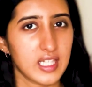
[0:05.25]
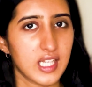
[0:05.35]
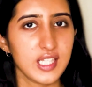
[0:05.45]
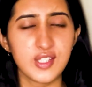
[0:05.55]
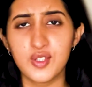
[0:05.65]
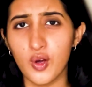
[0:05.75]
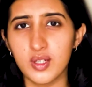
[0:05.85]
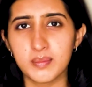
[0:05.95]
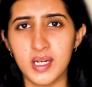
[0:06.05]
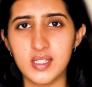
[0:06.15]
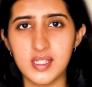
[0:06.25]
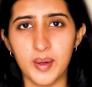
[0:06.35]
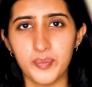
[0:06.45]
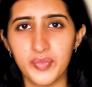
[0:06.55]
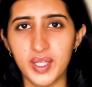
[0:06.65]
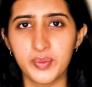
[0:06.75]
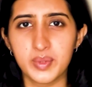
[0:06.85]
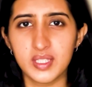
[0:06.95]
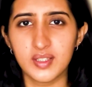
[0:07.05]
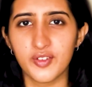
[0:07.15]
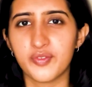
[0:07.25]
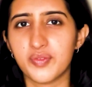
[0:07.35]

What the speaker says: let's talk about something we hear